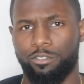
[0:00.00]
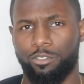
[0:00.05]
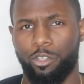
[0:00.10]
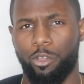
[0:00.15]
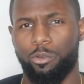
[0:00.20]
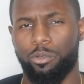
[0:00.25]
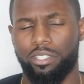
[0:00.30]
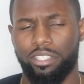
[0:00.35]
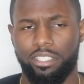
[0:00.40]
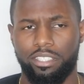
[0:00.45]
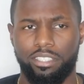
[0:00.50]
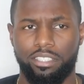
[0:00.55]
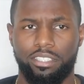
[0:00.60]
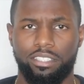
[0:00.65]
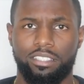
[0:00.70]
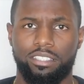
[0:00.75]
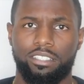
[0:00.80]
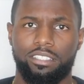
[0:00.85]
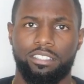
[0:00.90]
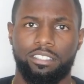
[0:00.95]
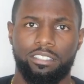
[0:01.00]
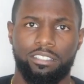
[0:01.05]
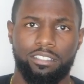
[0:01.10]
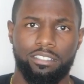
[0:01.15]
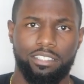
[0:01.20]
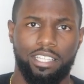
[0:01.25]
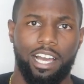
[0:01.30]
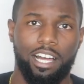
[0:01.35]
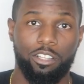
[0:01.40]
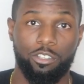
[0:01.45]
$30
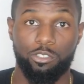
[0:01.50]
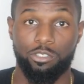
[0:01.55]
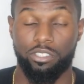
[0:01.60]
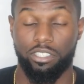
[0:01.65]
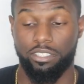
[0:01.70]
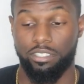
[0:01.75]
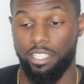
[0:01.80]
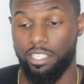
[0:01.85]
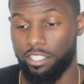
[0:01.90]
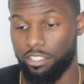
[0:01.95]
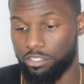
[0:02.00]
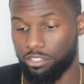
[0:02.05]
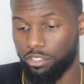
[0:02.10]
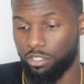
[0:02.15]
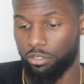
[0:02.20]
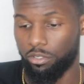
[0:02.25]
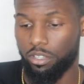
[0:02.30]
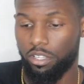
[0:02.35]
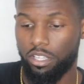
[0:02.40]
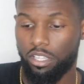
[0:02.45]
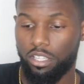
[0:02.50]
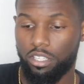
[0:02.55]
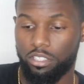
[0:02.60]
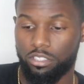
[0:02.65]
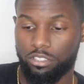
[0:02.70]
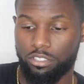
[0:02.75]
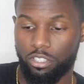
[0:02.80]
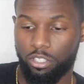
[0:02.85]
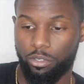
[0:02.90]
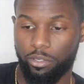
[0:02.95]
a day or so.
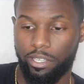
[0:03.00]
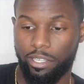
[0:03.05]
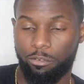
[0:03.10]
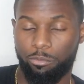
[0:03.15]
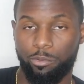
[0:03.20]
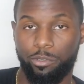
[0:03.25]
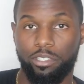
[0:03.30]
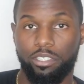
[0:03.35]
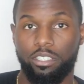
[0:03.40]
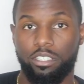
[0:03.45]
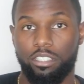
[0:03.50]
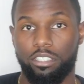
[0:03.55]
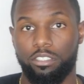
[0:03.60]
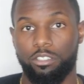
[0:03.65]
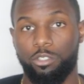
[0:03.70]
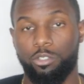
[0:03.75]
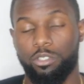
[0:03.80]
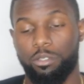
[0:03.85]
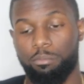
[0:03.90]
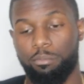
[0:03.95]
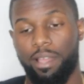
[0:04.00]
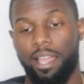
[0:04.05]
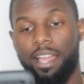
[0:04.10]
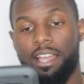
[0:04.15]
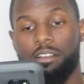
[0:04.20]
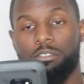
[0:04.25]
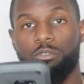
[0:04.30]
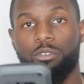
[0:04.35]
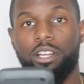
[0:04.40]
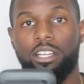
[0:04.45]
So if we do the
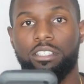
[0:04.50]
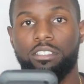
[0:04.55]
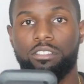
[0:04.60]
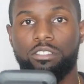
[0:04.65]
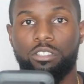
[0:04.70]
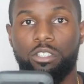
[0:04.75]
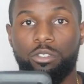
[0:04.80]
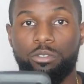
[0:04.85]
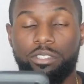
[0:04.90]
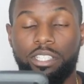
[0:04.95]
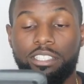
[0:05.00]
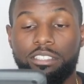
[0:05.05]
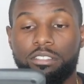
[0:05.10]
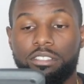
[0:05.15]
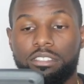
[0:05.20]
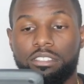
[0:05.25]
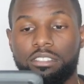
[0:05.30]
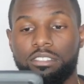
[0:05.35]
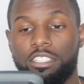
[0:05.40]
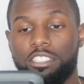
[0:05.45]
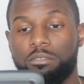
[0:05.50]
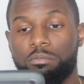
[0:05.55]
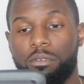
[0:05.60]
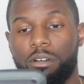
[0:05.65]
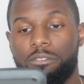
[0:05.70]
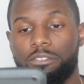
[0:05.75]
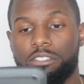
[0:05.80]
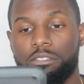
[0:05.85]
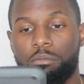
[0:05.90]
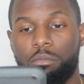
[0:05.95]
math, right? So this
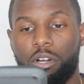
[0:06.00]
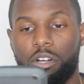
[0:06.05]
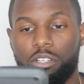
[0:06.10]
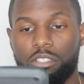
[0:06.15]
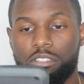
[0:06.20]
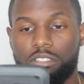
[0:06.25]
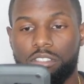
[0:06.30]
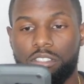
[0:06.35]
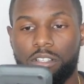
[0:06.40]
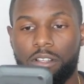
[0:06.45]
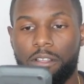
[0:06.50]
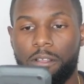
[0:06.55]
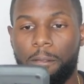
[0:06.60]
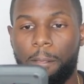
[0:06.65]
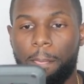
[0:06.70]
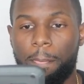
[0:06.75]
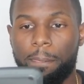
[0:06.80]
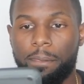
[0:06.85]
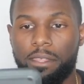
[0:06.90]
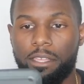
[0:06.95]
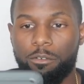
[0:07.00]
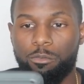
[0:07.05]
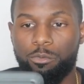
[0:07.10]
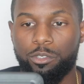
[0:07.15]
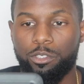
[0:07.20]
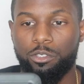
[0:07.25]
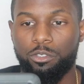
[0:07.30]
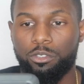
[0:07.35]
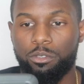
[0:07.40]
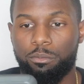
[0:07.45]
month is March. If
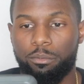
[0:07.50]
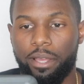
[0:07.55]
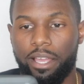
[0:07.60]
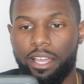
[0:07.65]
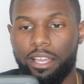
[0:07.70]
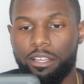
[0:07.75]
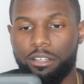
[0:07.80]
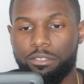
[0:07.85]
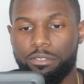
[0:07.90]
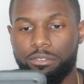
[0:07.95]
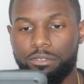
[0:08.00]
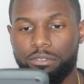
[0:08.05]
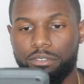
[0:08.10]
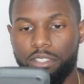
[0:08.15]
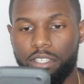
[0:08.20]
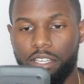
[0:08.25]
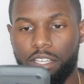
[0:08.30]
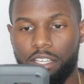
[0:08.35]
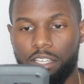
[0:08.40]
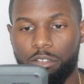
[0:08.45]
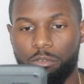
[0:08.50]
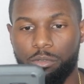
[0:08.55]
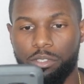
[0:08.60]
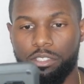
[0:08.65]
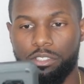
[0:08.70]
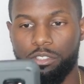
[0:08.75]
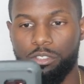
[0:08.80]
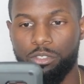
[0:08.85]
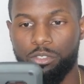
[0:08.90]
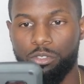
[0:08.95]
we do the math and we
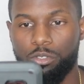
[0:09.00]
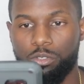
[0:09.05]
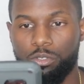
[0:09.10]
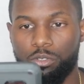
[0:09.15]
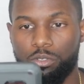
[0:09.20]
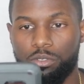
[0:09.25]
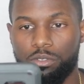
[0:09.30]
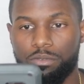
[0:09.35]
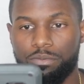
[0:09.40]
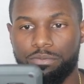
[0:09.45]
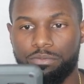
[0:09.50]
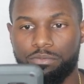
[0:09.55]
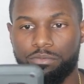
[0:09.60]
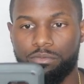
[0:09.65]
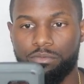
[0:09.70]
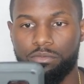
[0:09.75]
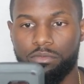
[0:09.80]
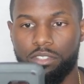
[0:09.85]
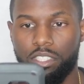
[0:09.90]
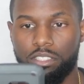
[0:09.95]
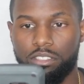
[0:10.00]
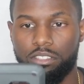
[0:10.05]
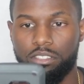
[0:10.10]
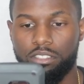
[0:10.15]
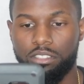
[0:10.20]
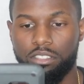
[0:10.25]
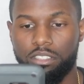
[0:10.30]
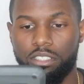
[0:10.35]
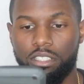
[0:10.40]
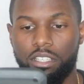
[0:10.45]
do, let's
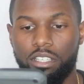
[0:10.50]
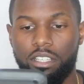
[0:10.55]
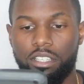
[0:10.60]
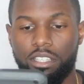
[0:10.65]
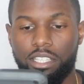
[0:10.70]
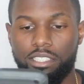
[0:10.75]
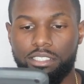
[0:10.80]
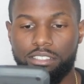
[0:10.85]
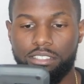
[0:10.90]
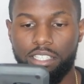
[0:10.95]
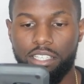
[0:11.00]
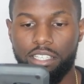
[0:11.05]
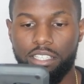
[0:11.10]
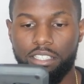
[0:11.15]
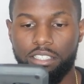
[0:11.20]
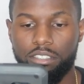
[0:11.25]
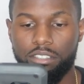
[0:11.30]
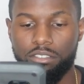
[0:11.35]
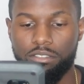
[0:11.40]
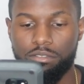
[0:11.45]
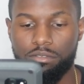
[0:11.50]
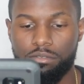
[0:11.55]
say